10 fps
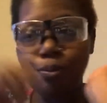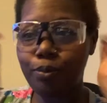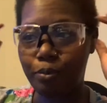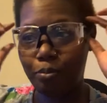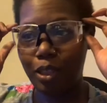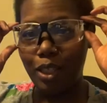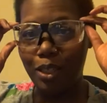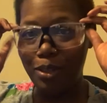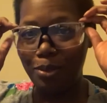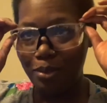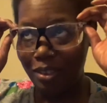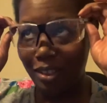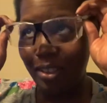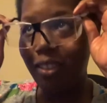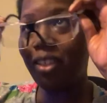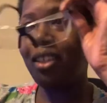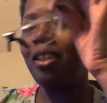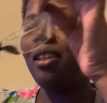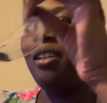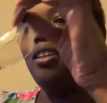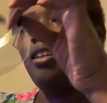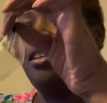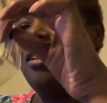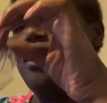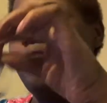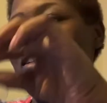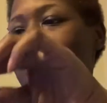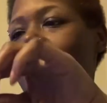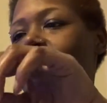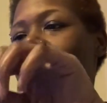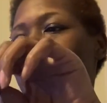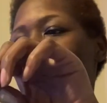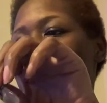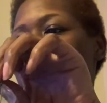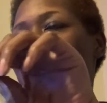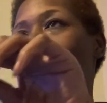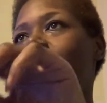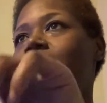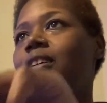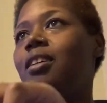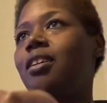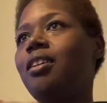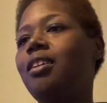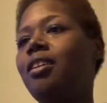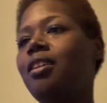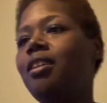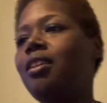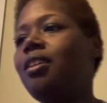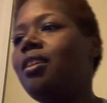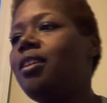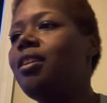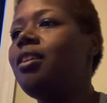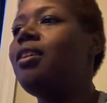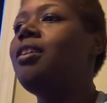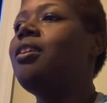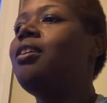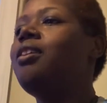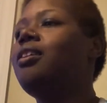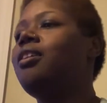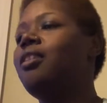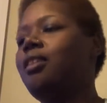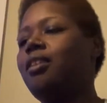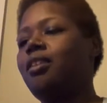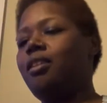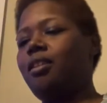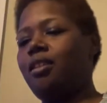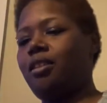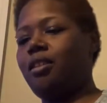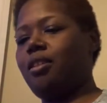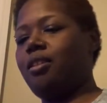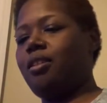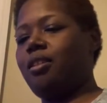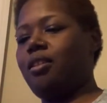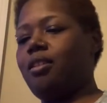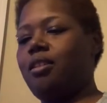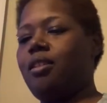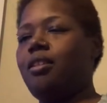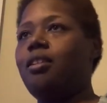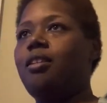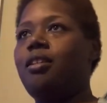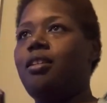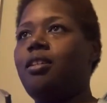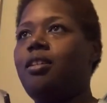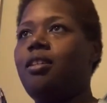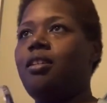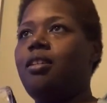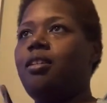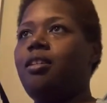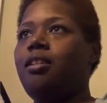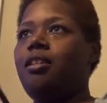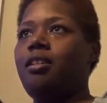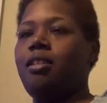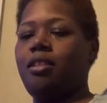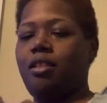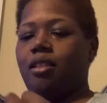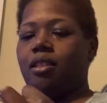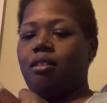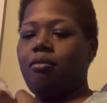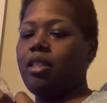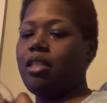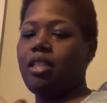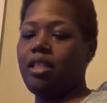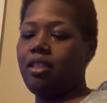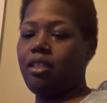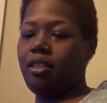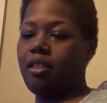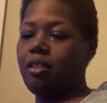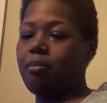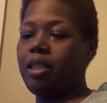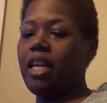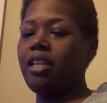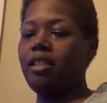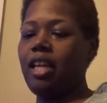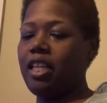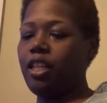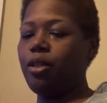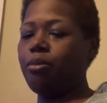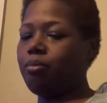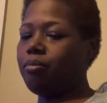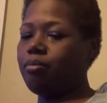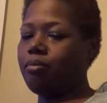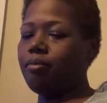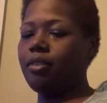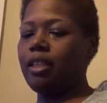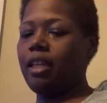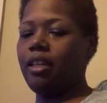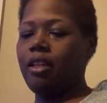no, no be cute. up the bottom unless you got on like goggles, like you playing basketball, you don't want to be poked through your eye. They gotta be suction to your face. Well, this ain't suction, but they they cute. Mm-hmm. they,